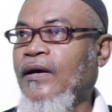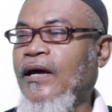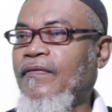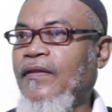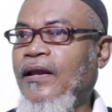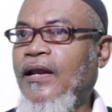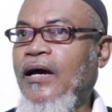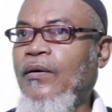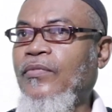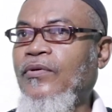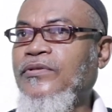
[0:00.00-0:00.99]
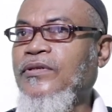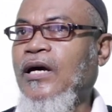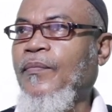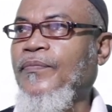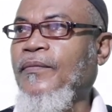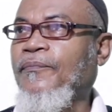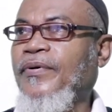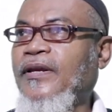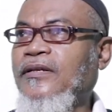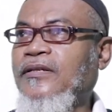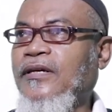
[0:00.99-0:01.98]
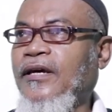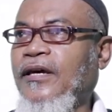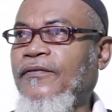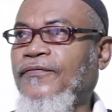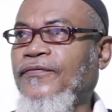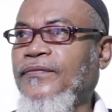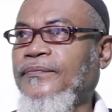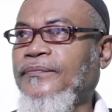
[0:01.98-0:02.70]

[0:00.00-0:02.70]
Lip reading: and then I'm using up the printf.